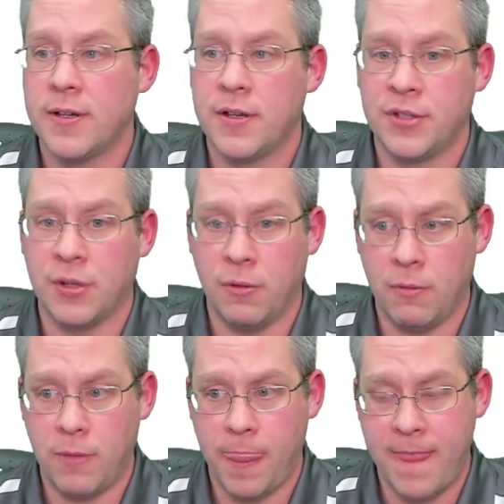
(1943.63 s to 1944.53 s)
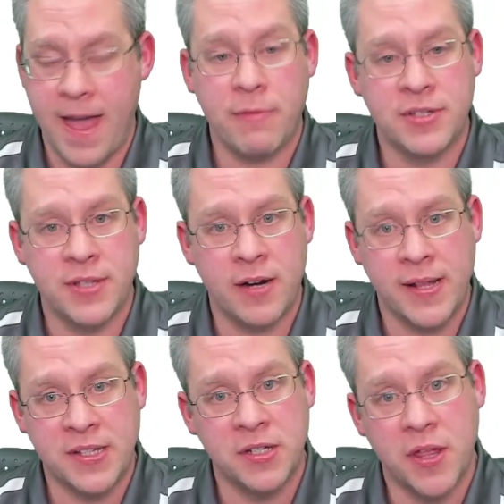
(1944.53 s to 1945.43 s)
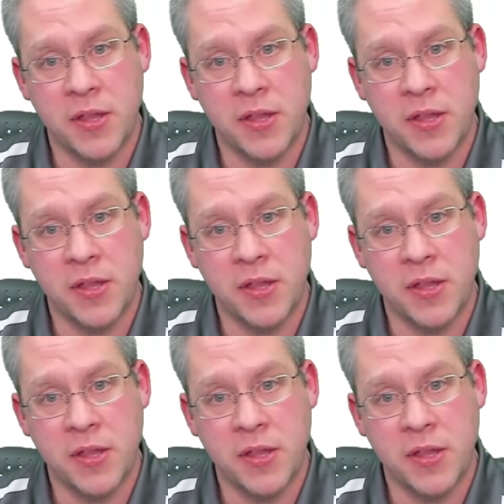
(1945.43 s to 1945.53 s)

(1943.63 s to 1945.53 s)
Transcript: So that was there. That's another